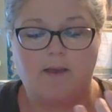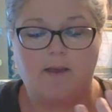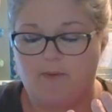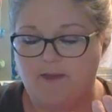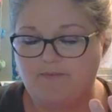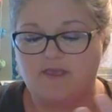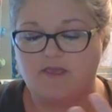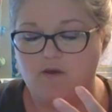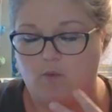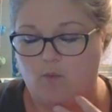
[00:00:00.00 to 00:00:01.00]

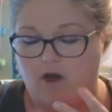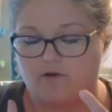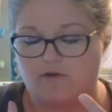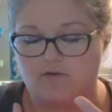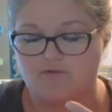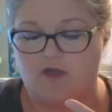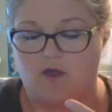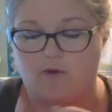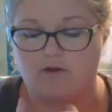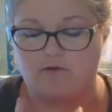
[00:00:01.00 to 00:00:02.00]
Pepsi, water,
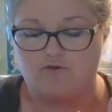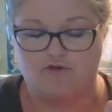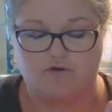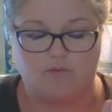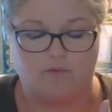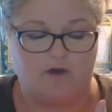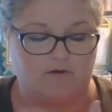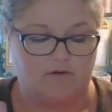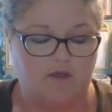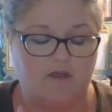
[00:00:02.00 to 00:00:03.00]
salt water, sugar
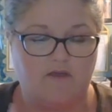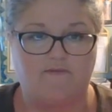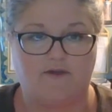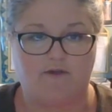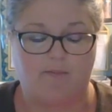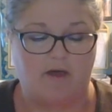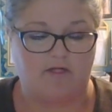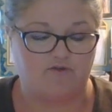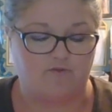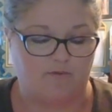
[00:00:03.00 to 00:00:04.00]
water, fingernail
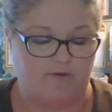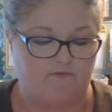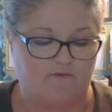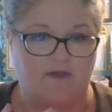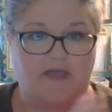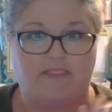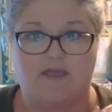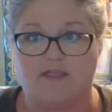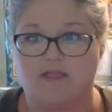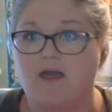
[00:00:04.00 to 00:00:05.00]
polish remover, and
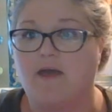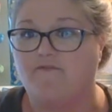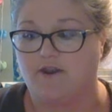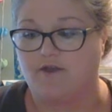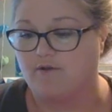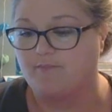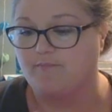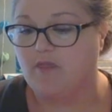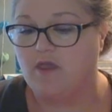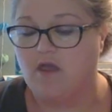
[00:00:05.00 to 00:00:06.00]
then vinegar.
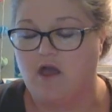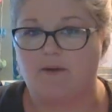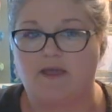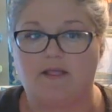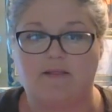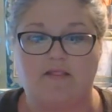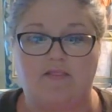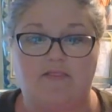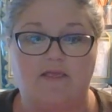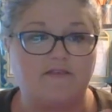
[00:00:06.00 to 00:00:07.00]
All right,
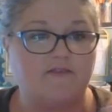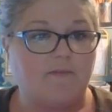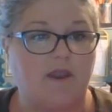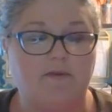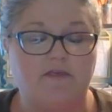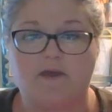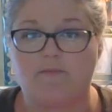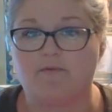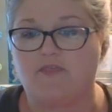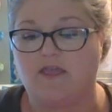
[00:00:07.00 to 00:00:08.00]
list them on a piece of
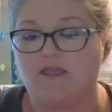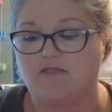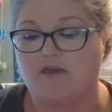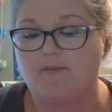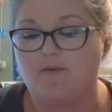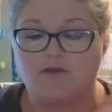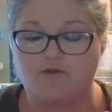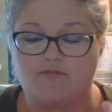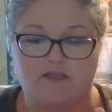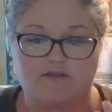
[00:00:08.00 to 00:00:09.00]
paper. Tell me what
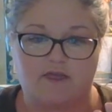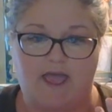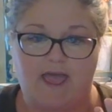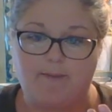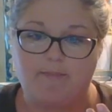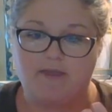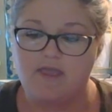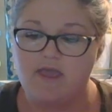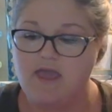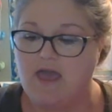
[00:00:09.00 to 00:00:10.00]
you think is going to
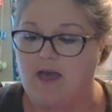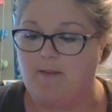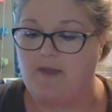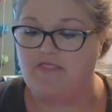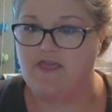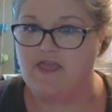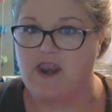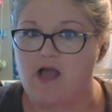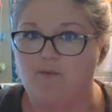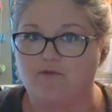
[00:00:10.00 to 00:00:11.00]
happen, and then
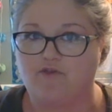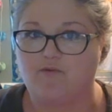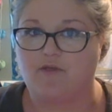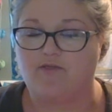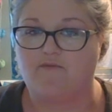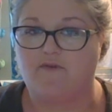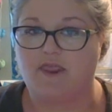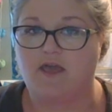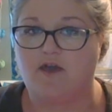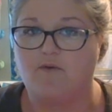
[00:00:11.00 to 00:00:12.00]
I will do another
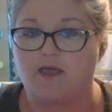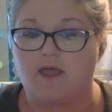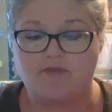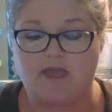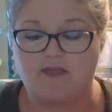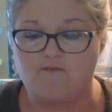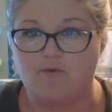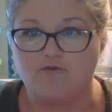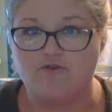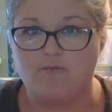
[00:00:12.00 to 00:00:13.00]
video, an update
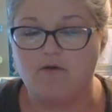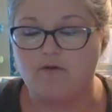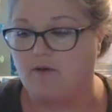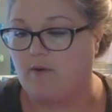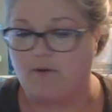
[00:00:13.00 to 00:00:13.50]
for tomorrow.